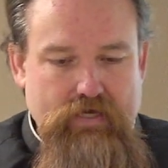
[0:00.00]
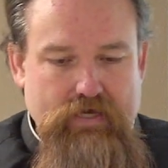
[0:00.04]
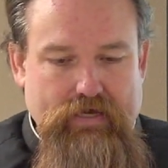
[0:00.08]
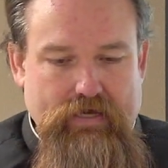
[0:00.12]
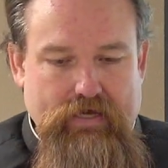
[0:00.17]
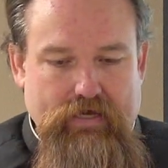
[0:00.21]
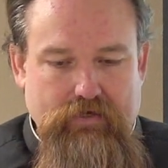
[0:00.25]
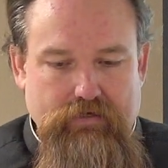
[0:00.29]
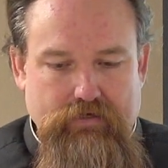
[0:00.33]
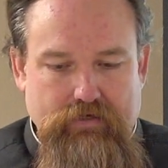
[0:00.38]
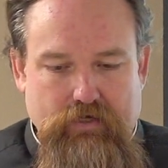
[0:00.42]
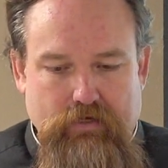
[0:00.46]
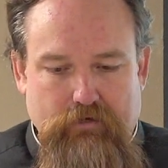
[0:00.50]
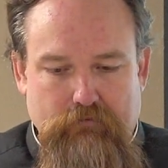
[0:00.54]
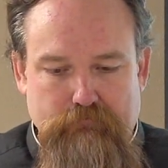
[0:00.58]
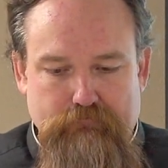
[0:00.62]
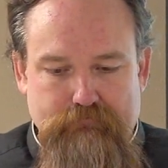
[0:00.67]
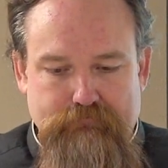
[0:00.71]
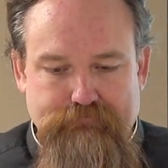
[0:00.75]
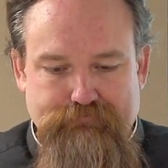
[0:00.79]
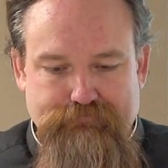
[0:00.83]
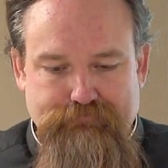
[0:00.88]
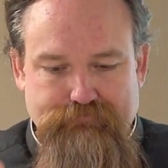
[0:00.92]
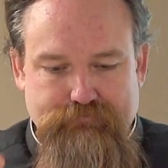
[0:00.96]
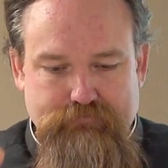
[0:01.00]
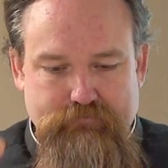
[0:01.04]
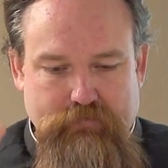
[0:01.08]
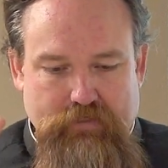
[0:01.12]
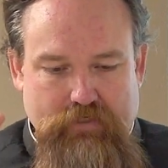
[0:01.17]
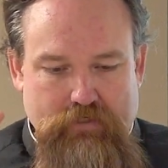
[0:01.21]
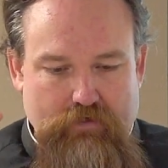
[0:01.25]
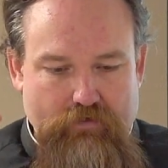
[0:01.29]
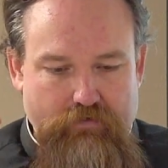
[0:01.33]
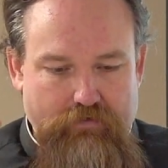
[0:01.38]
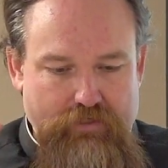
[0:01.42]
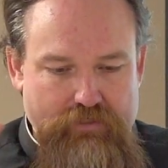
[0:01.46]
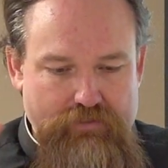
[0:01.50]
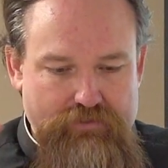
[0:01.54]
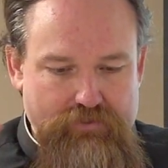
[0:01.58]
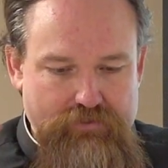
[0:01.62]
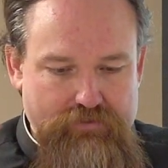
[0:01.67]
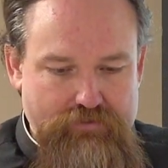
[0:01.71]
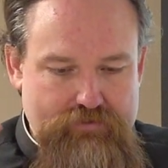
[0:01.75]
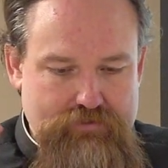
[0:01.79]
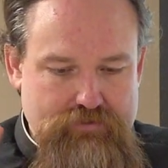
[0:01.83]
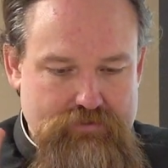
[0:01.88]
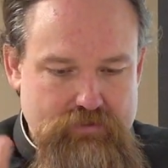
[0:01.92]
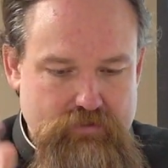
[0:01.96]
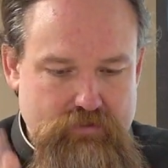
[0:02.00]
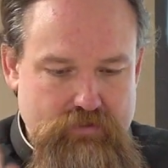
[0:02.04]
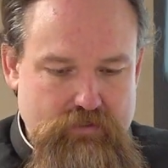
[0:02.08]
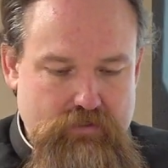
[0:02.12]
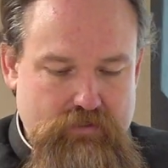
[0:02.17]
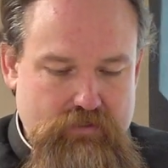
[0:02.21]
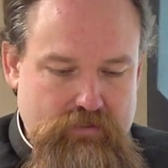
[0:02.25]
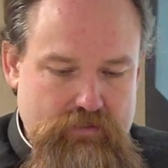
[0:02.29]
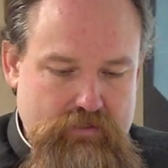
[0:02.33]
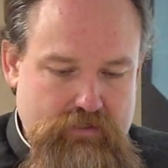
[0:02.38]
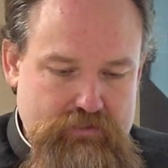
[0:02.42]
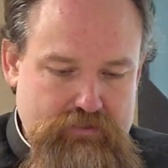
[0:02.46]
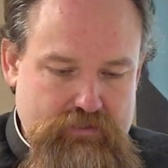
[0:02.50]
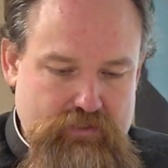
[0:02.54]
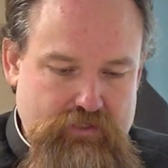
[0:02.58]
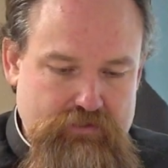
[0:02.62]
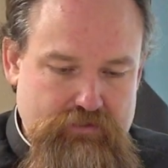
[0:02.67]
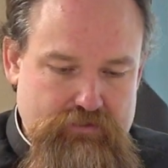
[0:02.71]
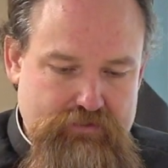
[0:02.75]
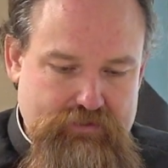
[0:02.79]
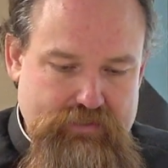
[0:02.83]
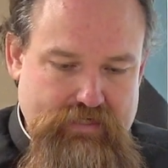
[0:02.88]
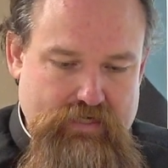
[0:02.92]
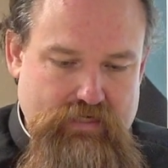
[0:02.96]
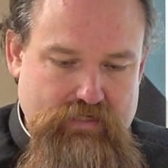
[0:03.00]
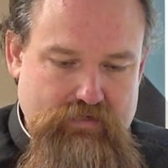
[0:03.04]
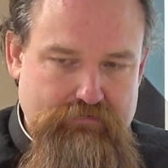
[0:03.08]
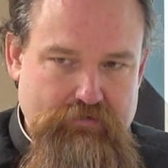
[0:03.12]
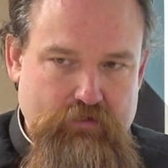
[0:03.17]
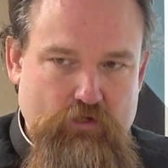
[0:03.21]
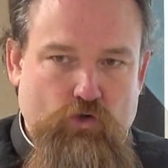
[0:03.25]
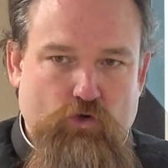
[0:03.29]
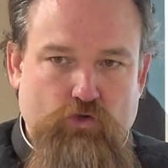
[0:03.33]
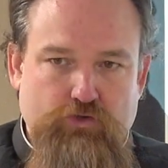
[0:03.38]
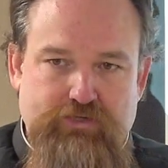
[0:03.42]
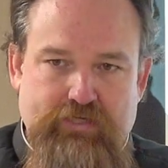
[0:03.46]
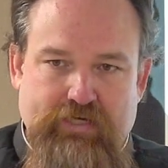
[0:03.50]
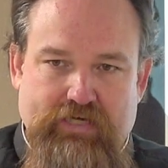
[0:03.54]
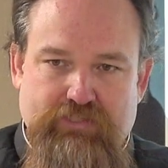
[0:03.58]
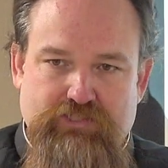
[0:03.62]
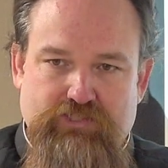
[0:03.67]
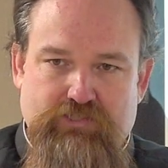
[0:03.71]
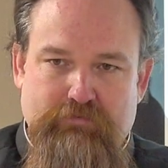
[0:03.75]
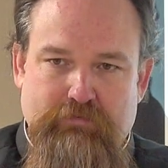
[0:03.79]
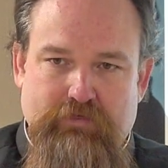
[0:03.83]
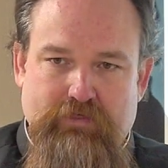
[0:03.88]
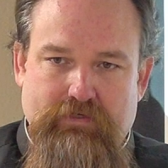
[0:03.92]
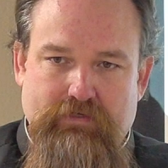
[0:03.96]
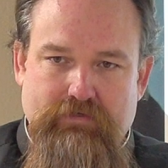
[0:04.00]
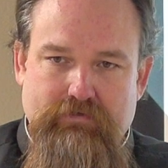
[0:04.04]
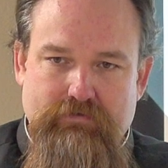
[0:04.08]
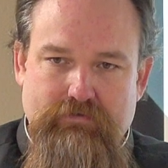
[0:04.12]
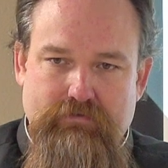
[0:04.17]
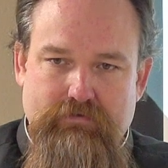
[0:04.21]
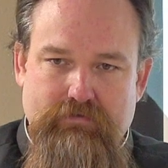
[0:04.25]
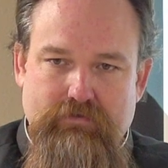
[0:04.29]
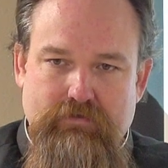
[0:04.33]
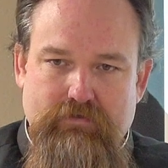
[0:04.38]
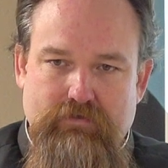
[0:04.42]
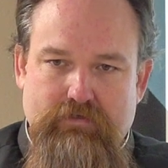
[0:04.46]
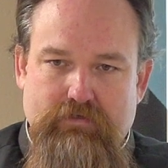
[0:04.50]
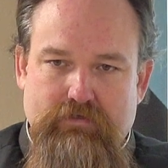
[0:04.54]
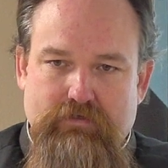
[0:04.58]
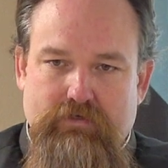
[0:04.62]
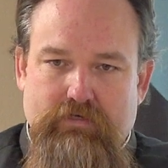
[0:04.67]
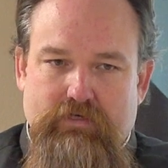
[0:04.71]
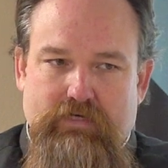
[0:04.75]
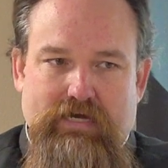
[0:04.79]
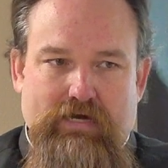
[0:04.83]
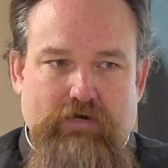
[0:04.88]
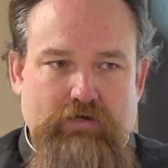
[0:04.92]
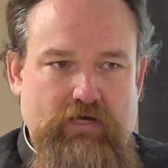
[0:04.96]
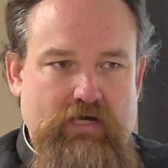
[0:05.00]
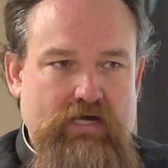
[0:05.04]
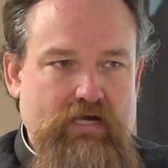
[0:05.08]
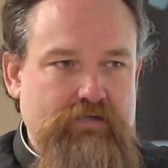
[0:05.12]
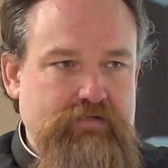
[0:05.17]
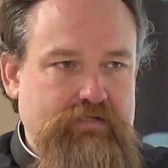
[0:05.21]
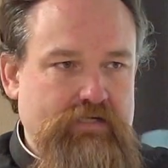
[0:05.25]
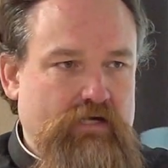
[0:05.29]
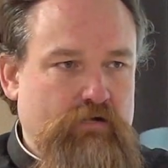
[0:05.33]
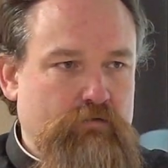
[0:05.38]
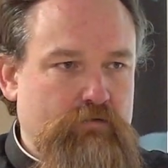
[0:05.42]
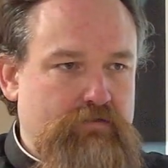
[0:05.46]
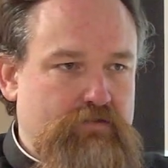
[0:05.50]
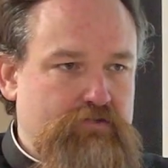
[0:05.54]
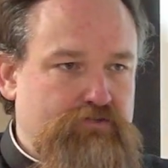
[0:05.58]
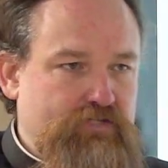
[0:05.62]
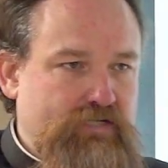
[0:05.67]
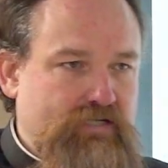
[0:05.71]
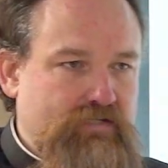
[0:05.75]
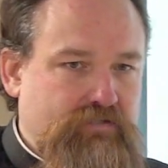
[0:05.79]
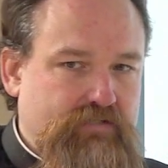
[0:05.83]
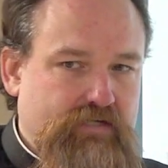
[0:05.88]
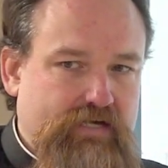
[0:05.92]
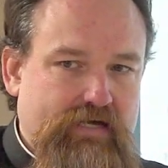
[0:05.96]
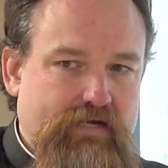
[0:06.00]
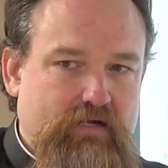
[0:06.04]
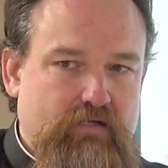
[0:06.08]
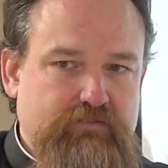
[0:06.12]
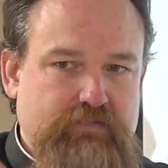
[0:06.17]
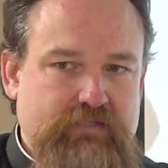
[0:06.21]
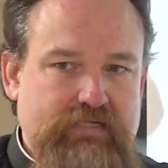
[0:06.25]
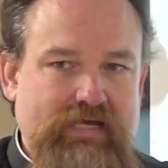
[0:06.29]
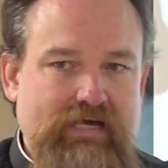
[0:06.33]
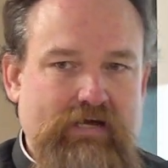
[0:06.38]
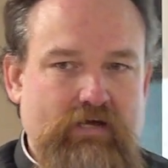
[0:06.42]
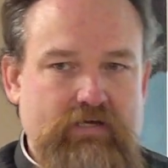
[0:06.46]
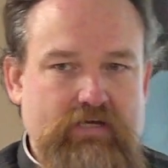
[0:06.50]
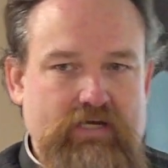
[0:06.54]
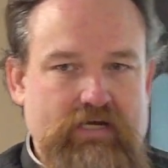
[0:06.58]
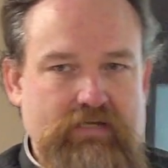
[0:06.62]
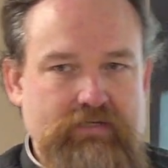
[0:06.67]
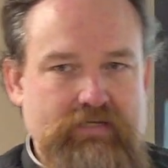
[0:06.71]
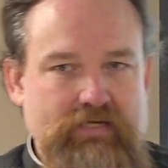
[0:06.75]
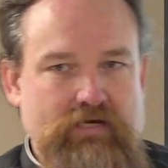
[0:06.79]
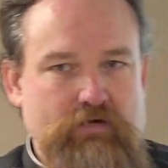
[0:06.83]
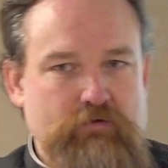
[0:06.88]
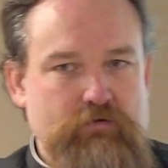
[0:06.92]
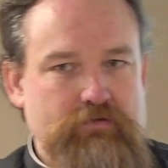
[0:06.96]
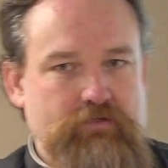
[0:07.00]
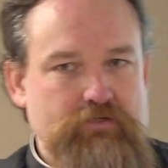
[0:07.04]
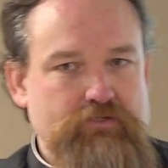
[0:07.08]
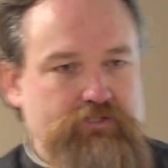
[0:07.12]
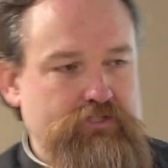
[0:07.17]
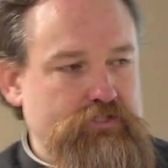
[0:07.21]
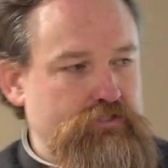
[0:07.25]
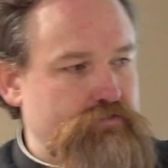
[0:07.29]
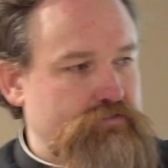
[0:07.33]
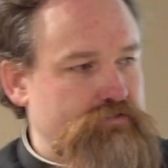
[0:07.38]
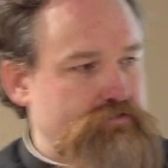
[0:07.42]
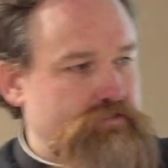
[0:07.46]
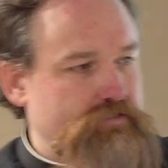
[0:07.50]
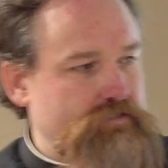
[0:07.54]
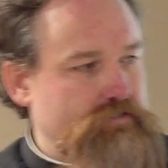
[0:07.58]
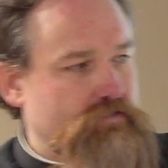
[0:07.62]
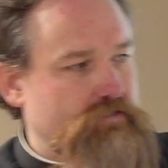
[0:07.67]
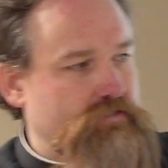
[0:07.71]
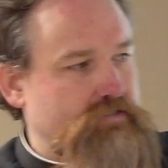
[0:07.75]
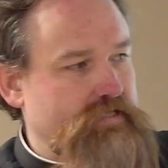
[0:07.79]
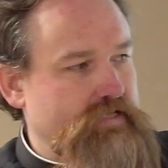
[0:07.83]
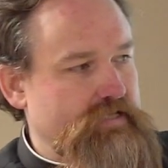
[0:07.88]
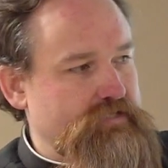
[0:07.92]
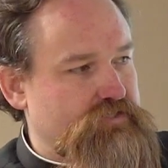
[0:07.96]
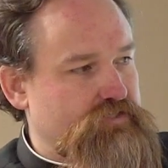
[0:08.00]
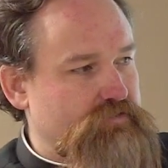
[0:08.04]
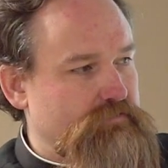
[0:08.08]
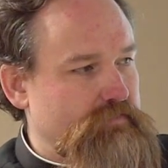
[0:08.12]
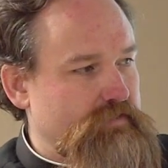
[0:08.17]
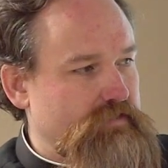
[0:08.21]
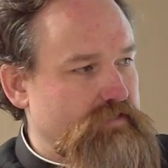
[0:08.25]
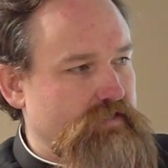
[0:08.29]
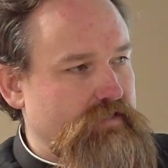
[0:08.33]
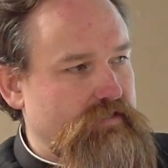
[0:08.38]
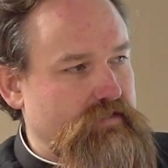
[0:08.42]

And, um, you know, this is his understanding of the Old Testament, how God dealt with the Gentiles and how God dealt with the Jews in the Old Testament.